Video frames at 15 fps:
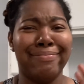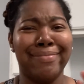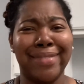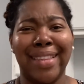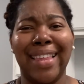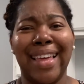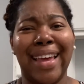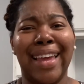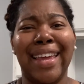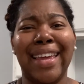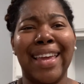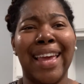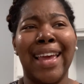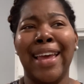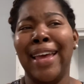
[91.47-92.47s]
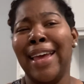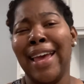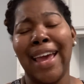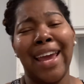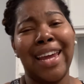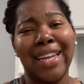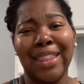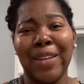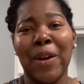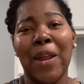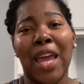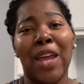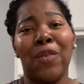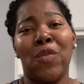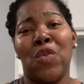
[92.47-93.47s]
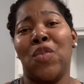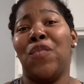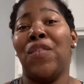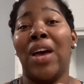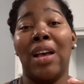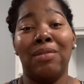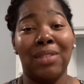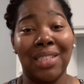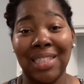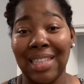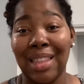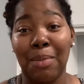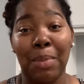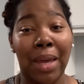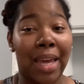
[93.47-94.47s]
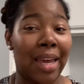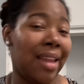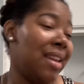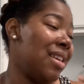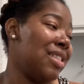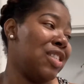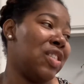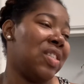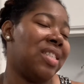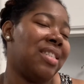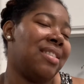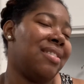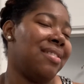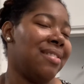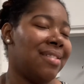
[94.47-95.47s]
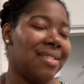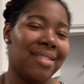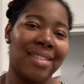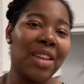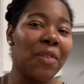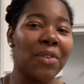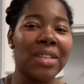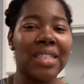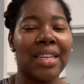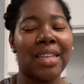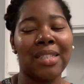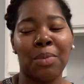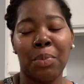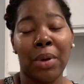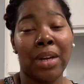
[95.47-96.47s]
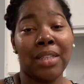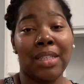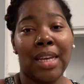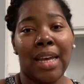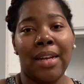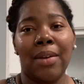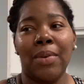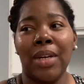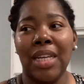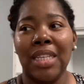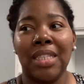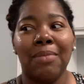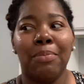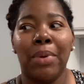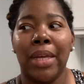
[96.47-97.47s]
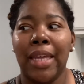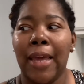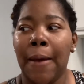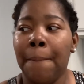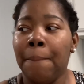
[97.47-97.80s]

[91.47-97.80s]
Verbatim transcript: Like 8:30, 8:45, she's in the bed. It's just different styles and parenting. I know it is, but yeah.